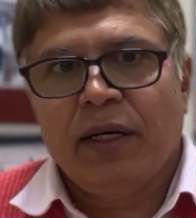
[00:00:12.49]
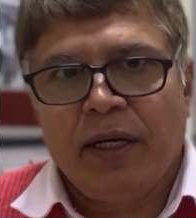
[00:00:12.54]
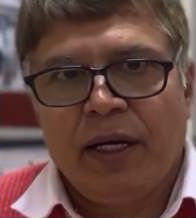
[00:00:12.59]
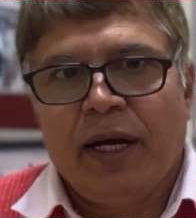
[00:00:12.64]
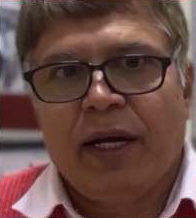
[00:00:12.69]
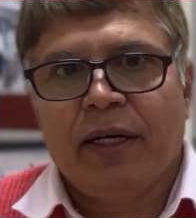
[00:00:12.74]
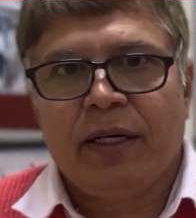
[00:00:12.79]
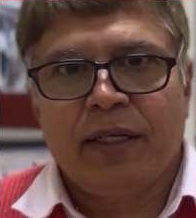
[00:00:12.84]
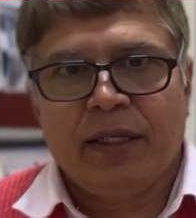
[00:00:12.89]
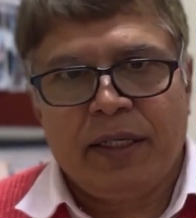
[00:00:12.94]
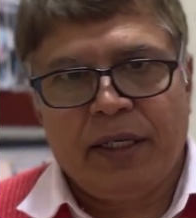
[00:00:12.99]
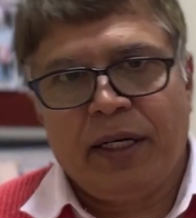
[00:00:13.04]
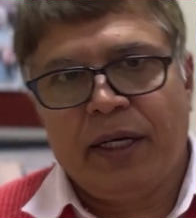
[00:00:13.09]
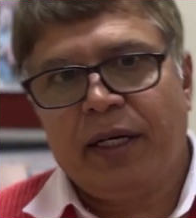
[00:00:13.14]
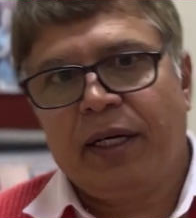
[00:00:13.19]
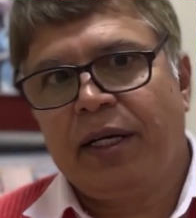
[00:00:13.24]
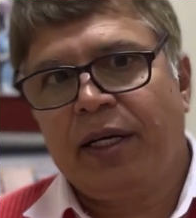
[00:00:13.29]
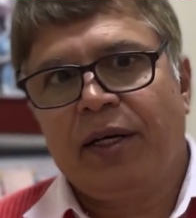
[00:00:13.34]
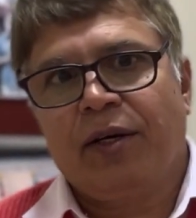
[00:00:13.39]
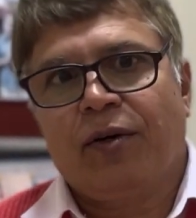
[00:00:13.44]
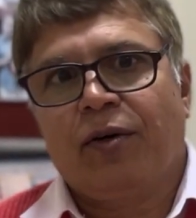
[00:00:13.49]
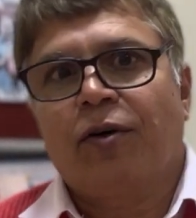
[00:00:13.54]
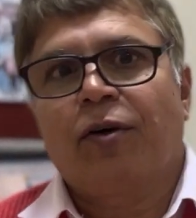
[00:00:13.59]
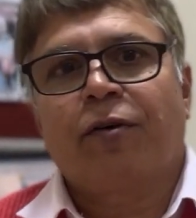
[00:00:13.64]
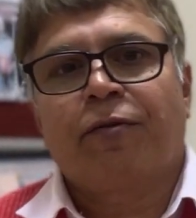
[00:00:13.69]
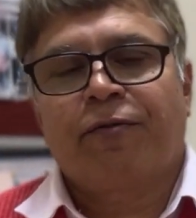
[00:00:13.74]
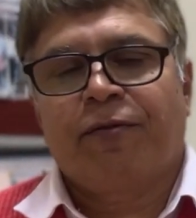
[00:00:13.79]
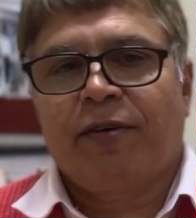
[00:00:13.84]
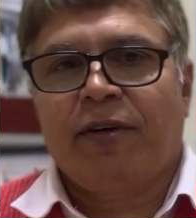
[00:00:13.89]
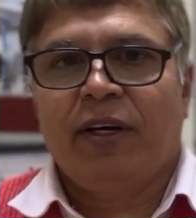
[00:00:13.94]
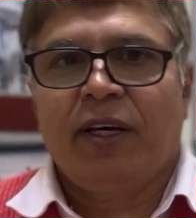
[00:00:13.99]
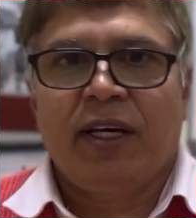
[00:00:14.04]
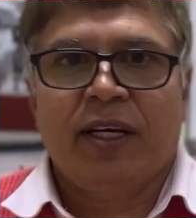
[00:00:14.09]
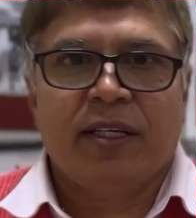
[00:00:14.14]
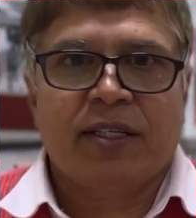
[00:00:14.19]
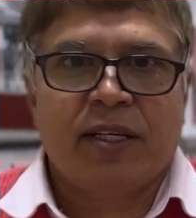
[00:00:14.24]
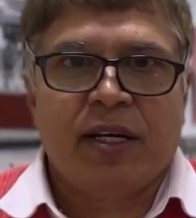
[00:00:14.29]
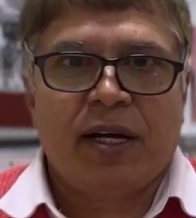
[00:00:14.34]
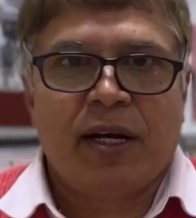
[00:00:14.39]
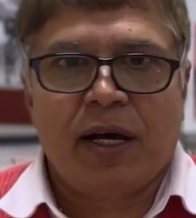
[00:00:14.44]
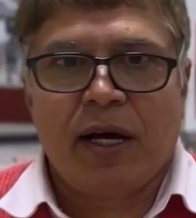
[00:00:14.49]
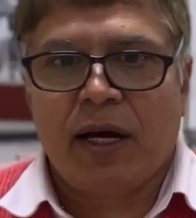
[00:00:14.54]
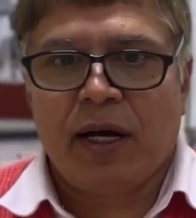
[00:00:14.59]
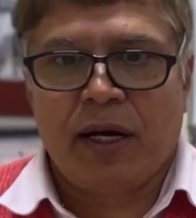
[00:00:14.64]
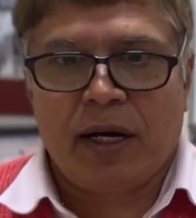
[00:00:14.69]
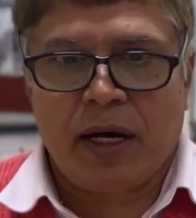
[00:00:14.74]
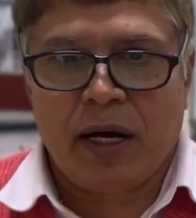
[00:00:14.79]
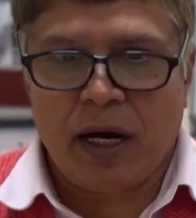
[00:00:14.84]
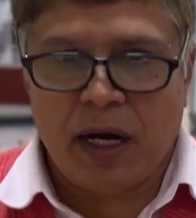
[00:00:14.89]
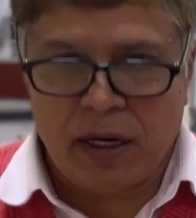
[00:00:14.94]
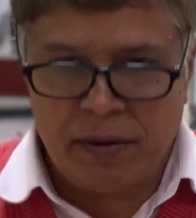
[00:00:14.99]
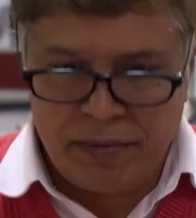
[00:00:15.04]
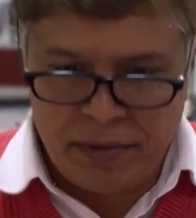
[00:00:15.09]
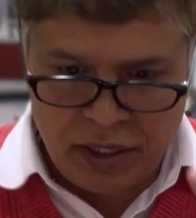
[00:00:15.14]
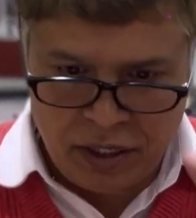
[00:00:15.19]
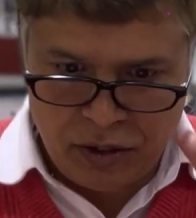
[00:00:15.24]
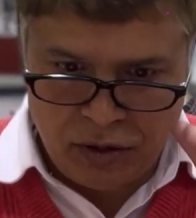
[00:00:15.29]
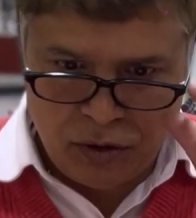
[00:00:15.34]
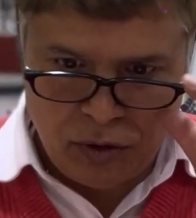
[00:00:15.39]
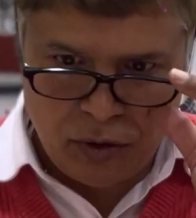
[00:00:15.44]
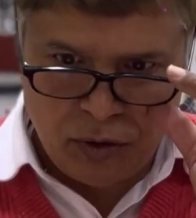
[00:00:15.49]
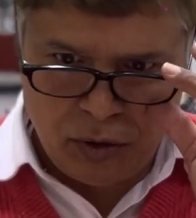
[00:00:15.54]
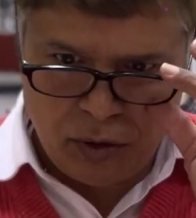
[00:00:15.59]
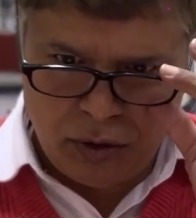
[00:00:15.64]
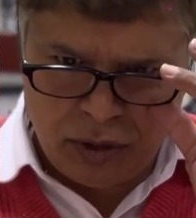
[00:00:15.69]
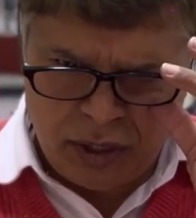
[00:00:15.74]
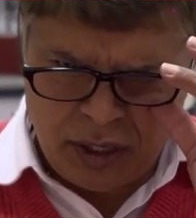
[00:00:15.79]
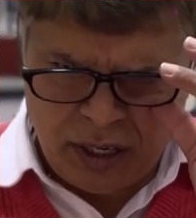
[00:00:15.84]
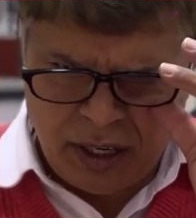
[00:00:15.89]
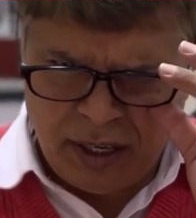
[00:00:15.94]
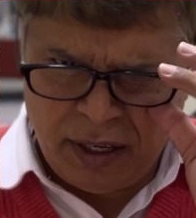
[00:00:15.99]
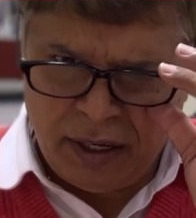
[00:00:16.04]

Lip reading: and array of SRR are being used